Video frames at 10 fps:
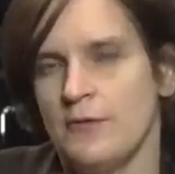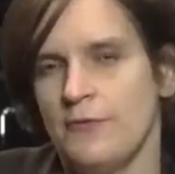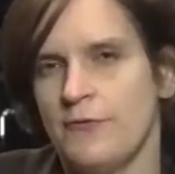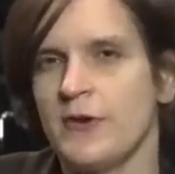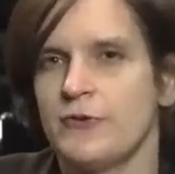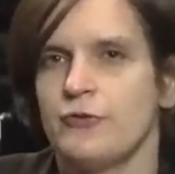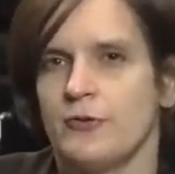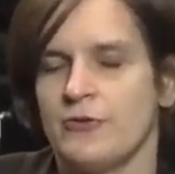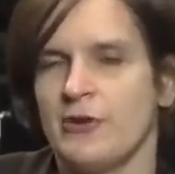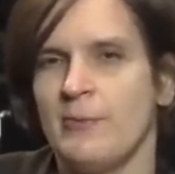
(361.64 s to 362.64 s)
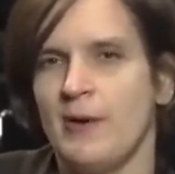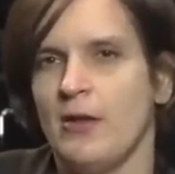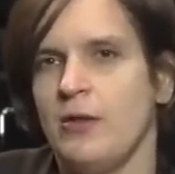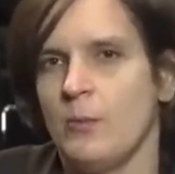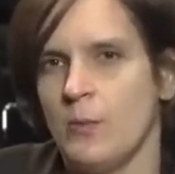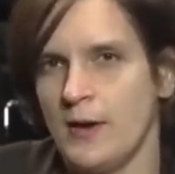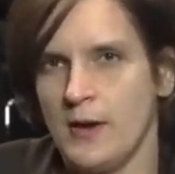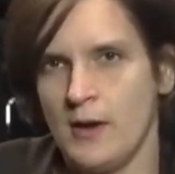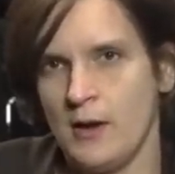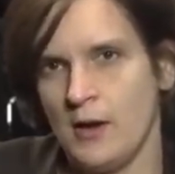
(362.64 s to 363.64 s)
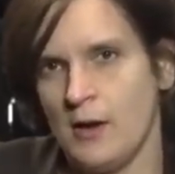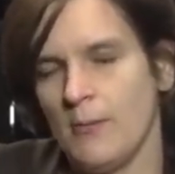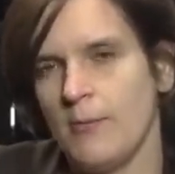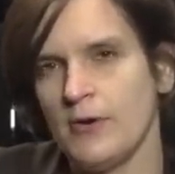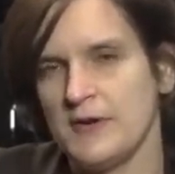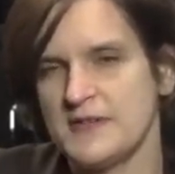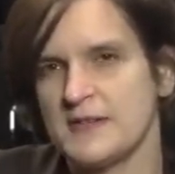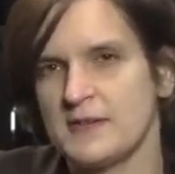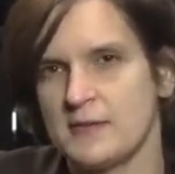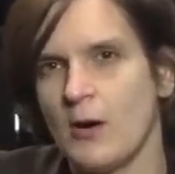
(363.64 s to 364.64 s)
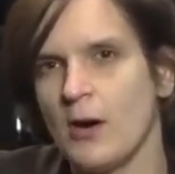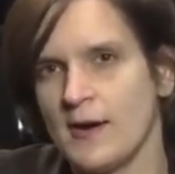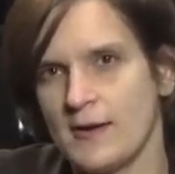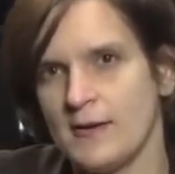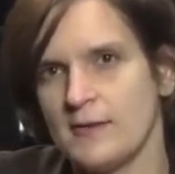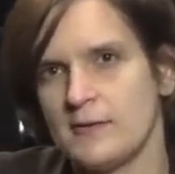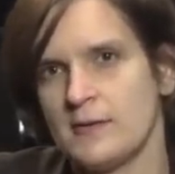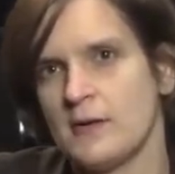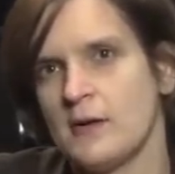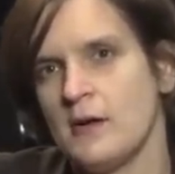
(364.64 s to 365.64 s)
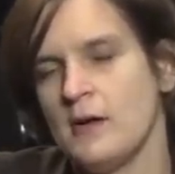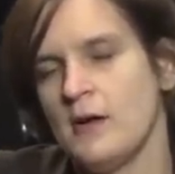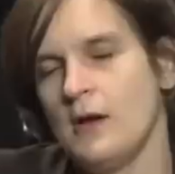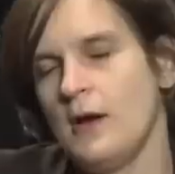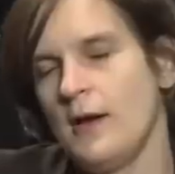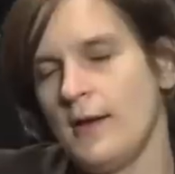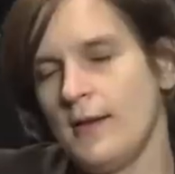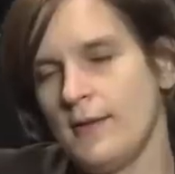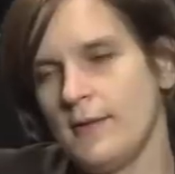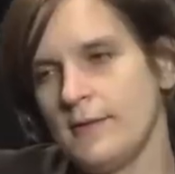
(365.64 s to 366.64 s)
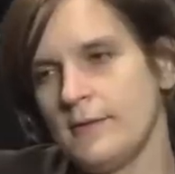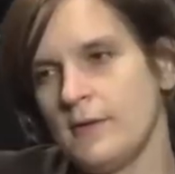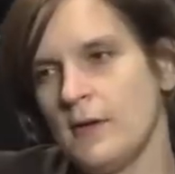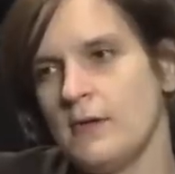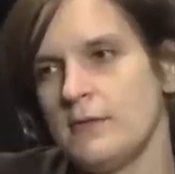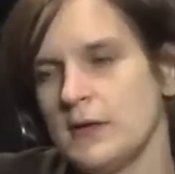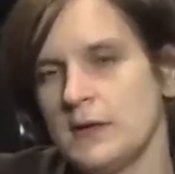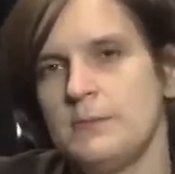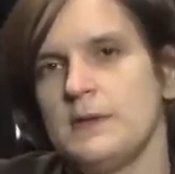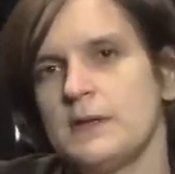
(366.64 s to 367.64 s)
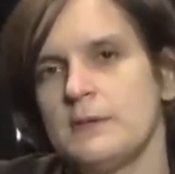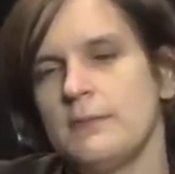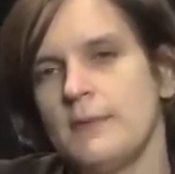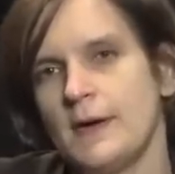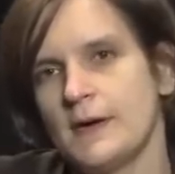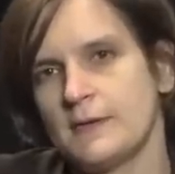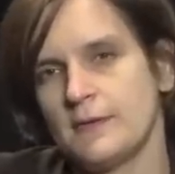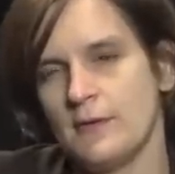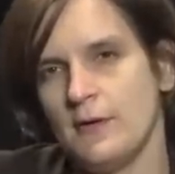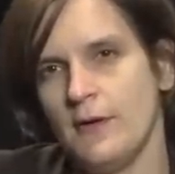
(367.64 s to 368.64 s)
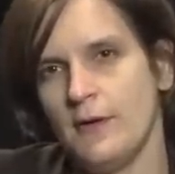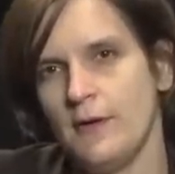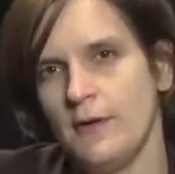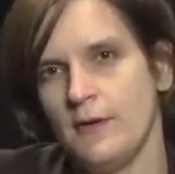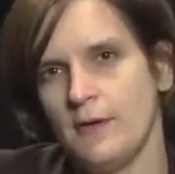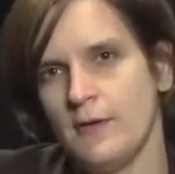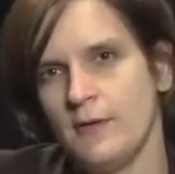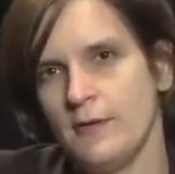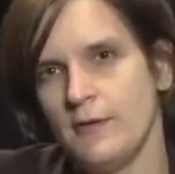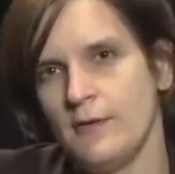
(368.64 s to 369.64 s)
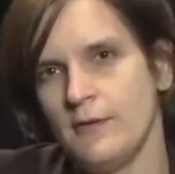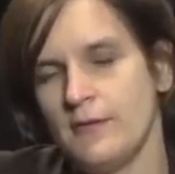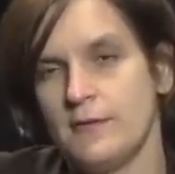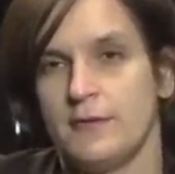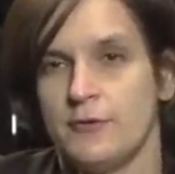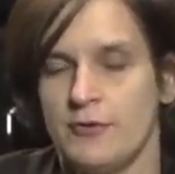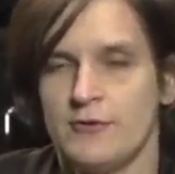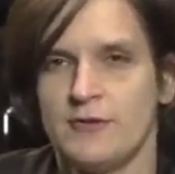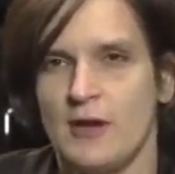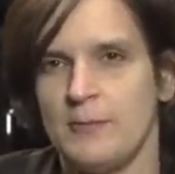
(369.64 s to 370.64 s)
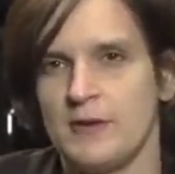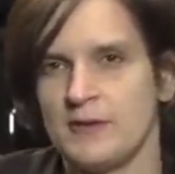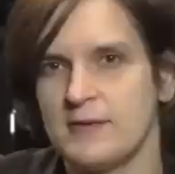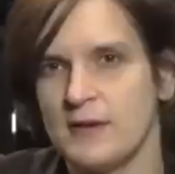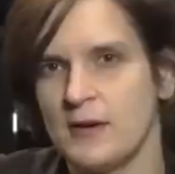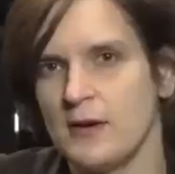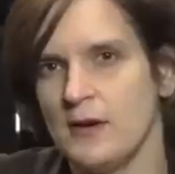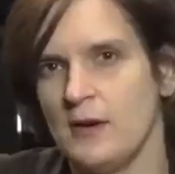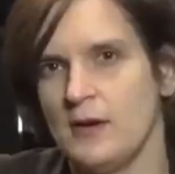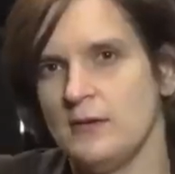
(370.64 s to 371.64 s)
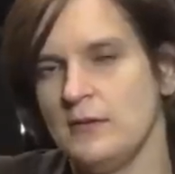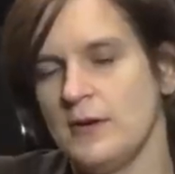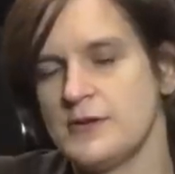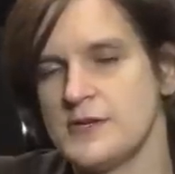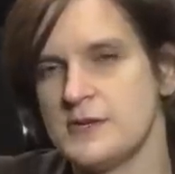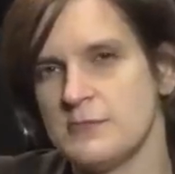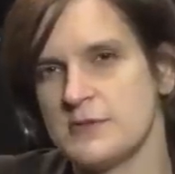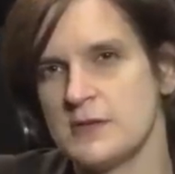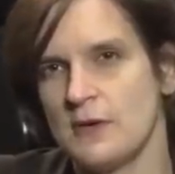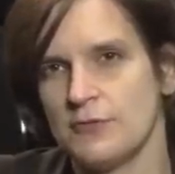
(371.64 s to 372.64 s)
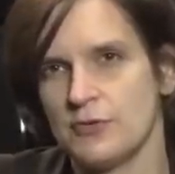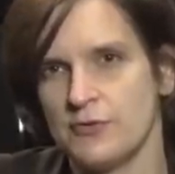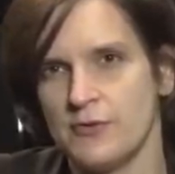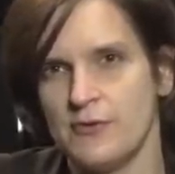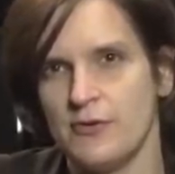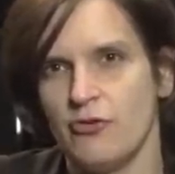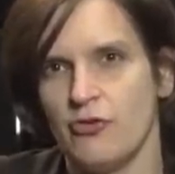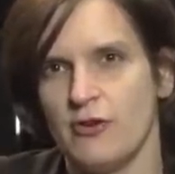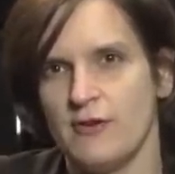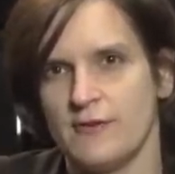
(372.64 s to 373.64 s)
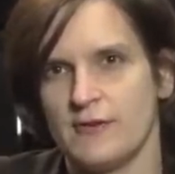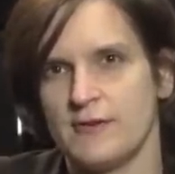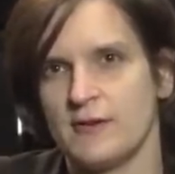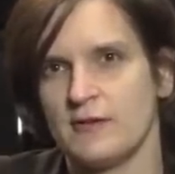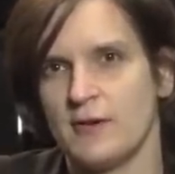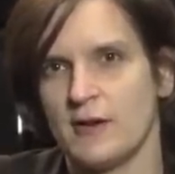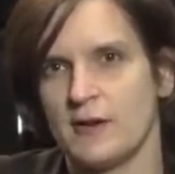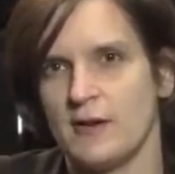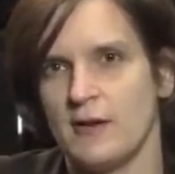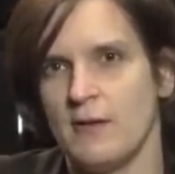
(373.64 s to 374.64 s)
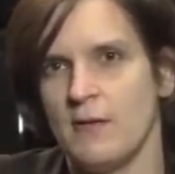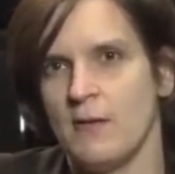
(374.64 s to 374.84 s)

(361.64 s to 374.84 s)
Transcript: features about the mm -hmm. way politics is organized mm -hmm. has very big impacts on decisions that are being taken and the legitimacy of those decisions and things like that.